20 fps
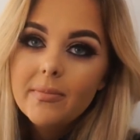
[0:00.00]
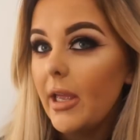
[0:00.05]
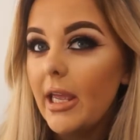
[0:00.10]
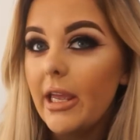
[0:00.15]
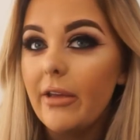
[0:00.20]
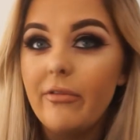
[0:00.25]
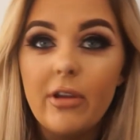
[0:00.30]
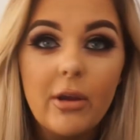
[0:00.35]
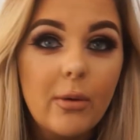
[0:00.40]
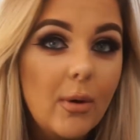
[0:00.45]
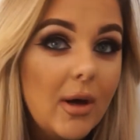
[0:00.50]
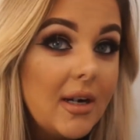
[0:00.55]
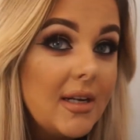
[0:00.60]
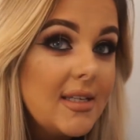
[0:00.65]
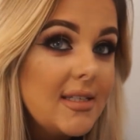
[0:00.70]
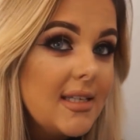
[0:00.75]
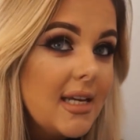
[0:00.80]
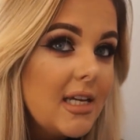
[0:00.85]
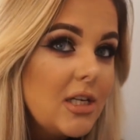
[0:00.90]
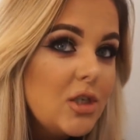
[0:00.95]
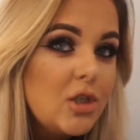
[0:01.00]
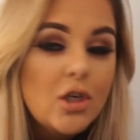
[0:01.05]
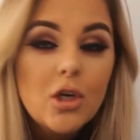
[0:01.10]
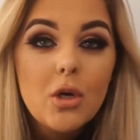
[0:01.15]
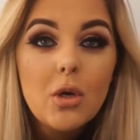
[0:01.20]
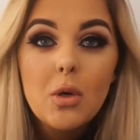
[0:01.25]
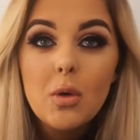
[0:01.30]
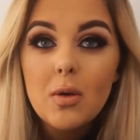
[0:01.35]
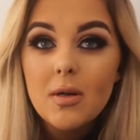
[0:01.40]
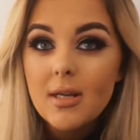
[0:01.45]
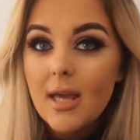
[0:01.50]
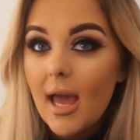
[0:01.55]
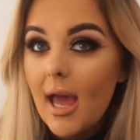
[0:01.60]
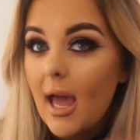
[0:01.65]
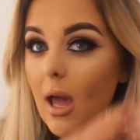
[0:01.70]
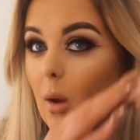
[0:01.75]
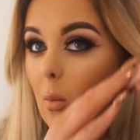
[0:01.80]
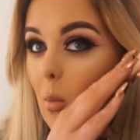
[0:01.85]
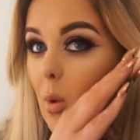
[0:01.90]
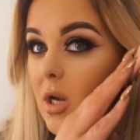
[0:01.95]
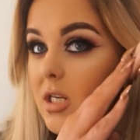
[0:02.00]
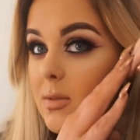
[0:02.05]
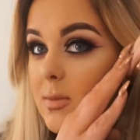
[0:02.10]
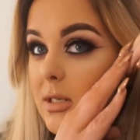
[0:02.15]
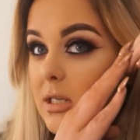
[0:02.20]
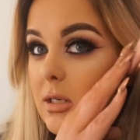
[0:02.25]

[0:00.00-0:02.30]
If you want to stay tuned and watch